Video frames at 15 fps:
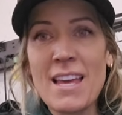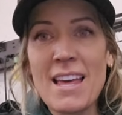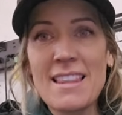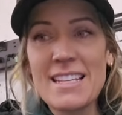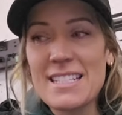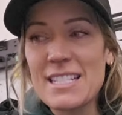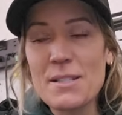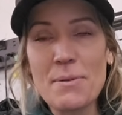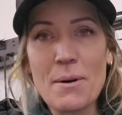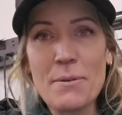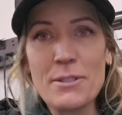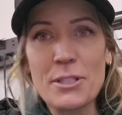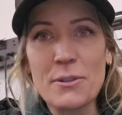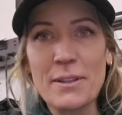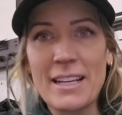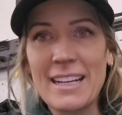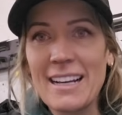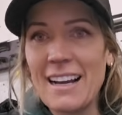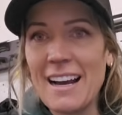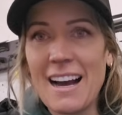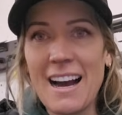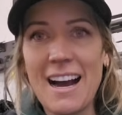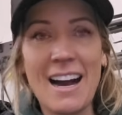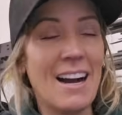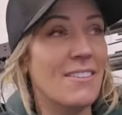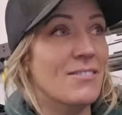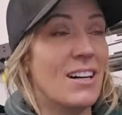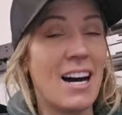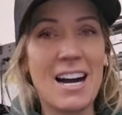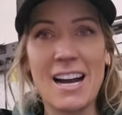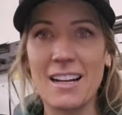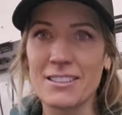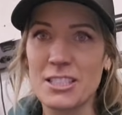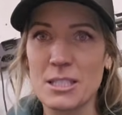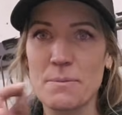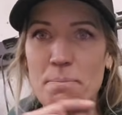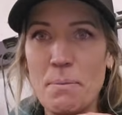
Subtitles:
this is what we're doing. I'll just